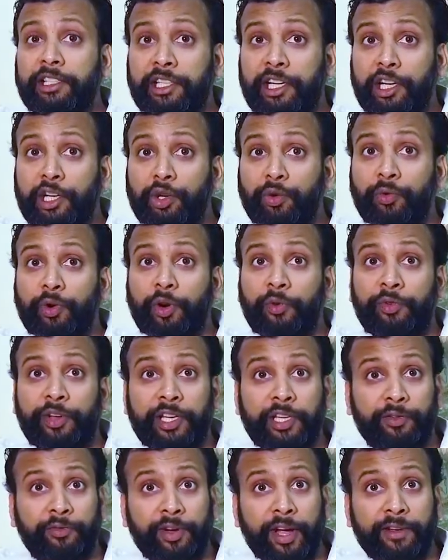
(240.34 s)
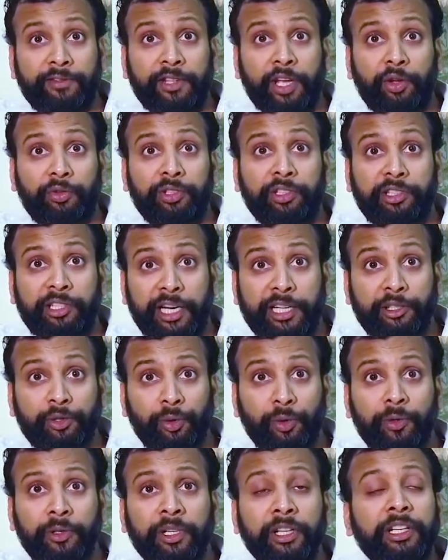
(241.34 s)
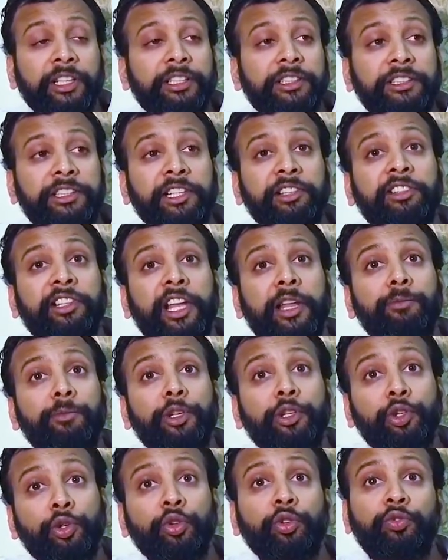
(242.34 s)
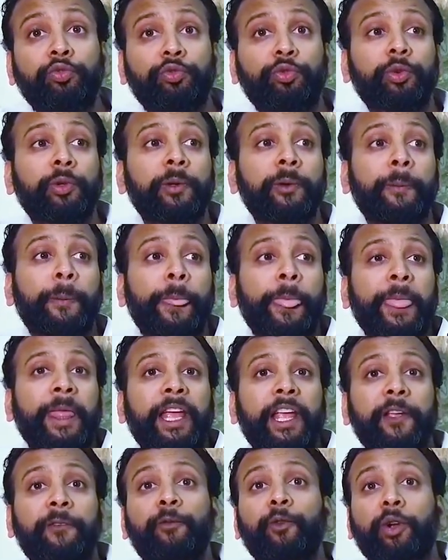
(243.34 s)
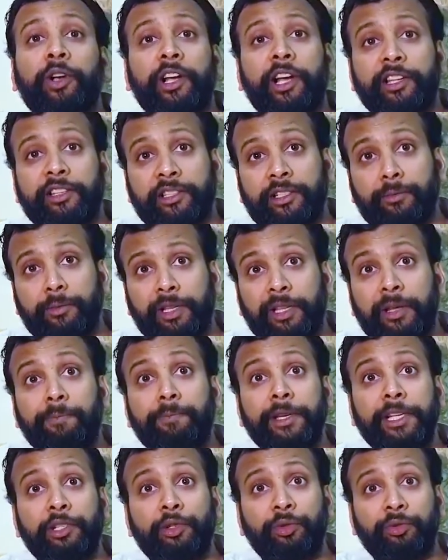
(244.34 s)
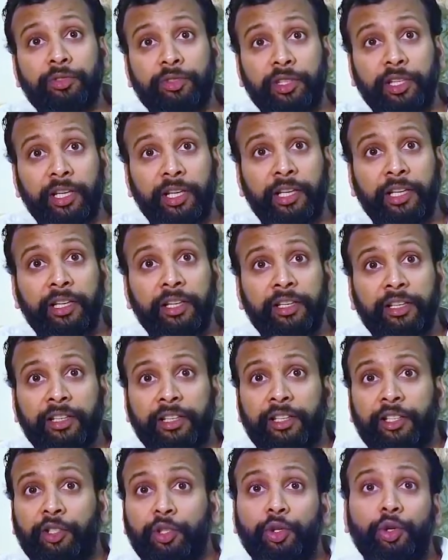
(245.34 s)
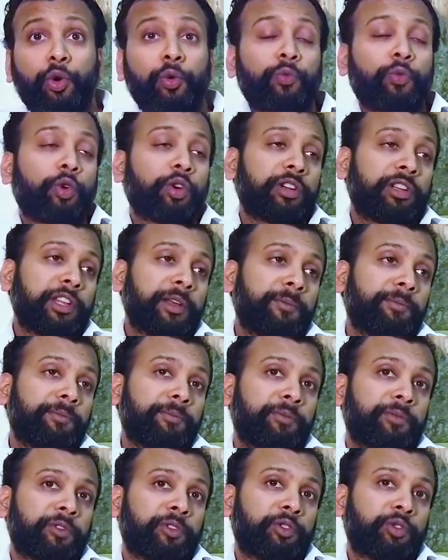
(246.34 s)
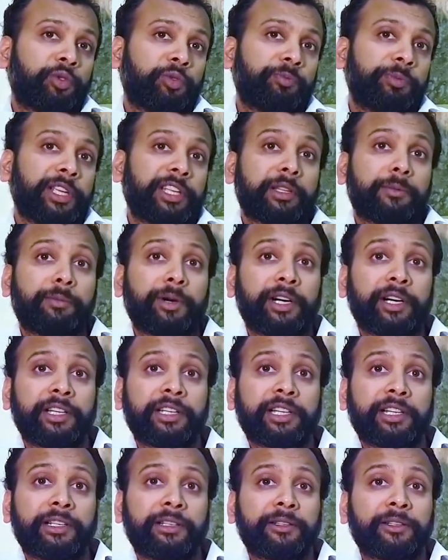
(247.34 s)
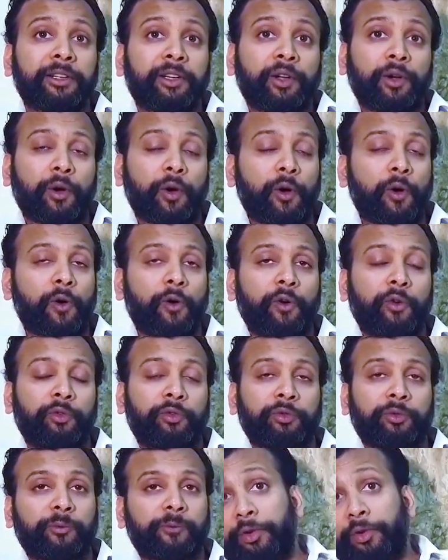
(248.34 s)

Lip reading: the turnover of 85,000 threshold. This can be useful if your customers are B2C. You don't want them to bear the burden of